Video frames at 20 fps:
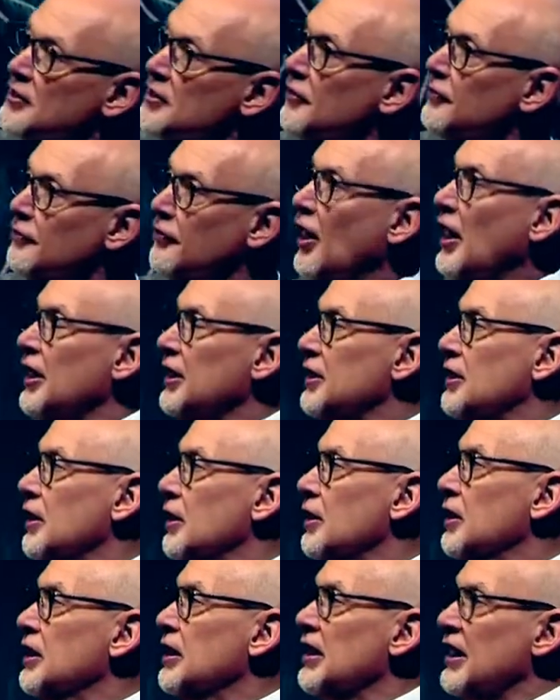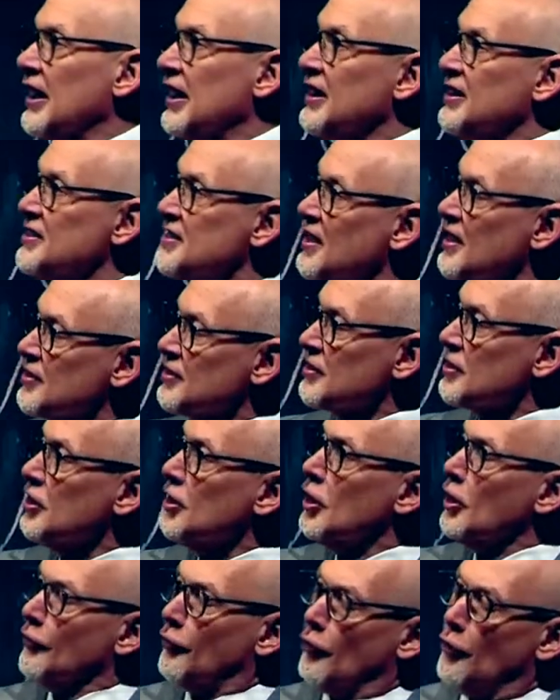to find it. It exists
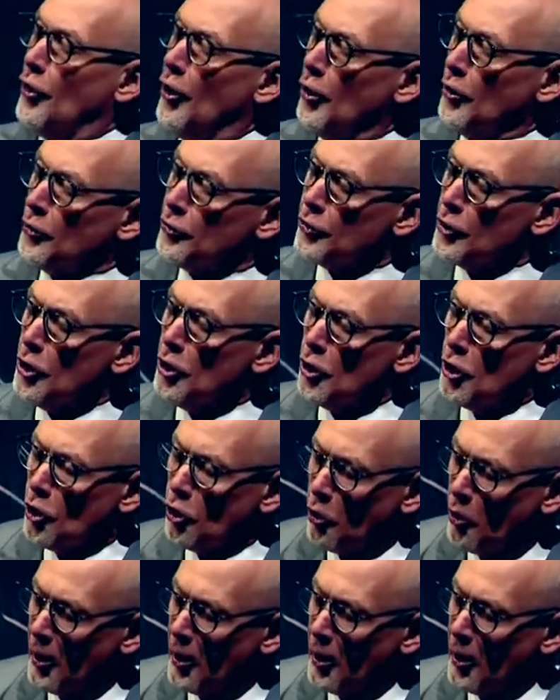for those who